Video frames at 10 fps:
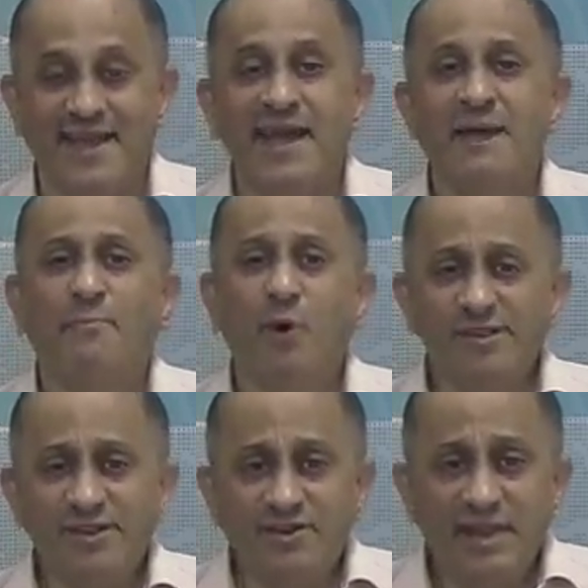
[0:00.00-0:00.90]

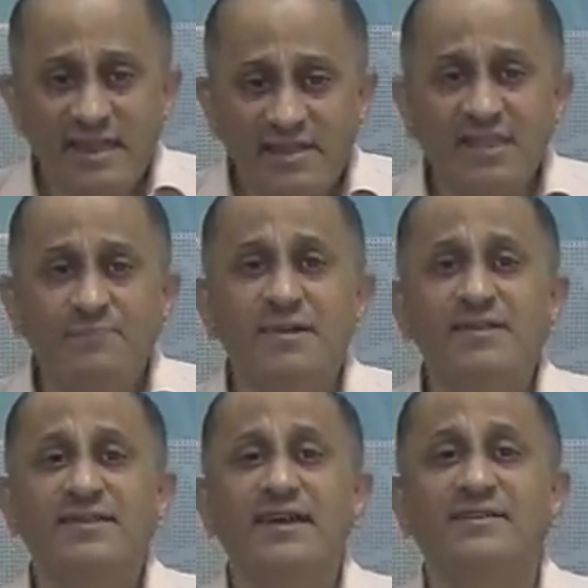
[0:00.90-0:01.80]
Most reasonable
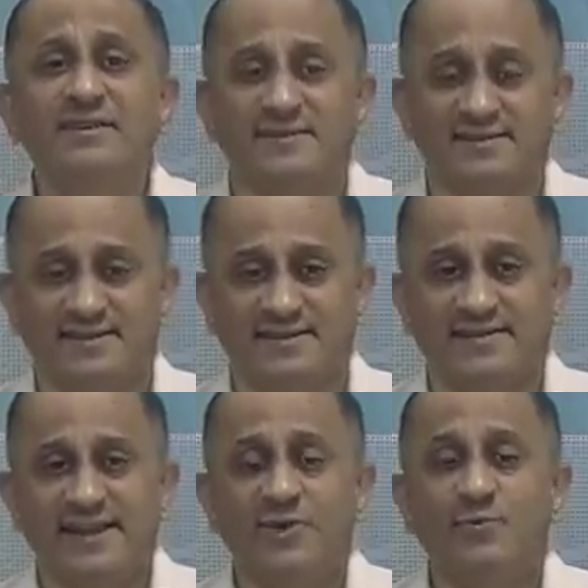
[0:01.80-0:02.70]
signals
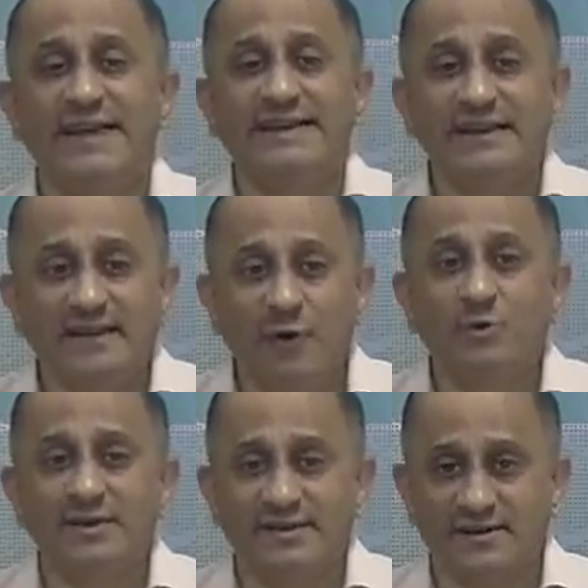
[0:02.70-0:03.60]
that you might
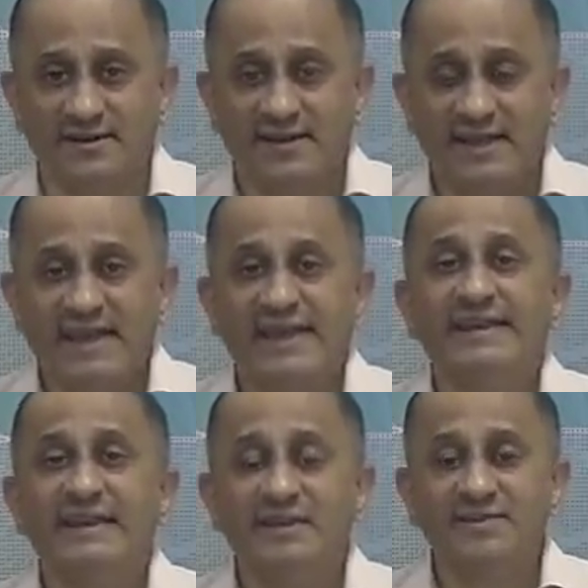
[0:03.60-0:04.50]
encounter in an
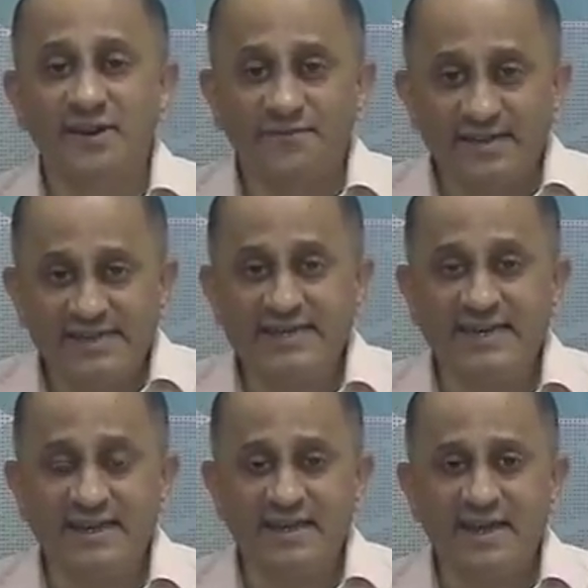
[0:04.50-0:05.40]
interval of t
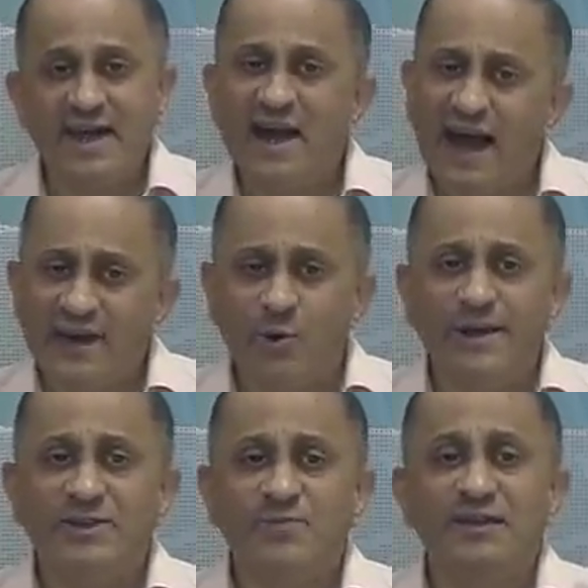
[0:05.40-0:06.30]
are
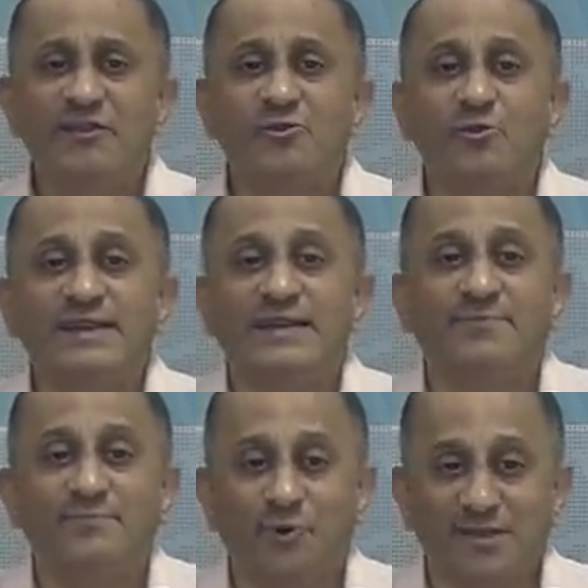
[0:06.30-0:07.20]
going to be so
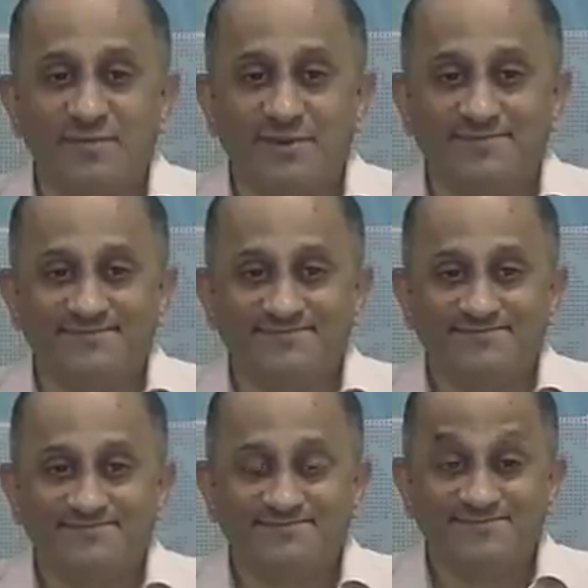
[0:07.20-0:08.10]
decomposable.
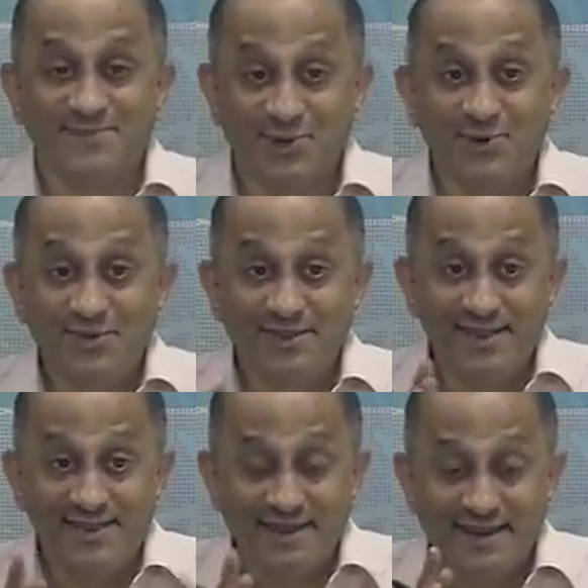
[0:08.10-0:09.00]
So,
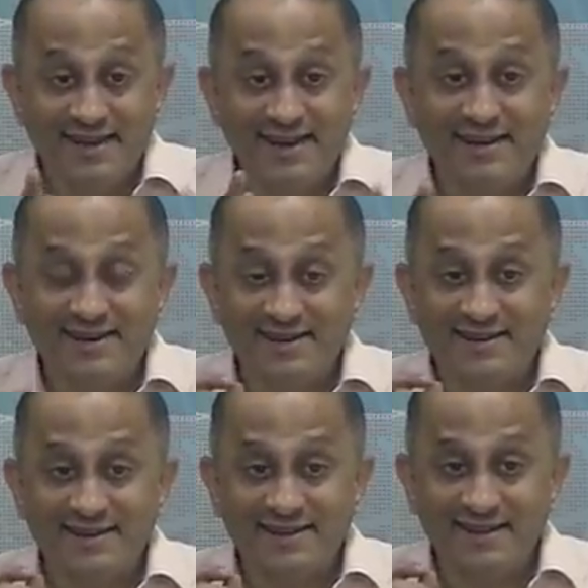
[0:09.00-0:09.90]
this little
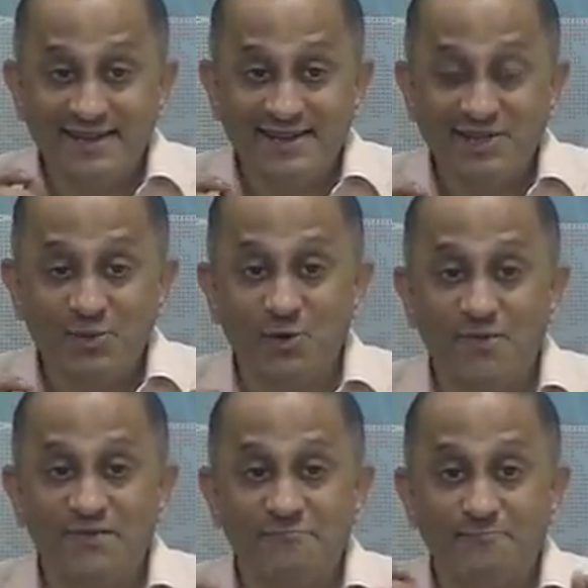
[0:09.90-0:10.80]
issue
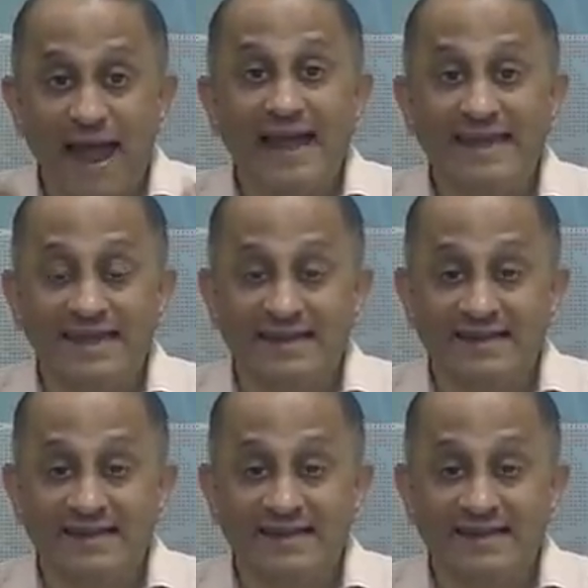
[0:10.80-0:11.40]
of spanning,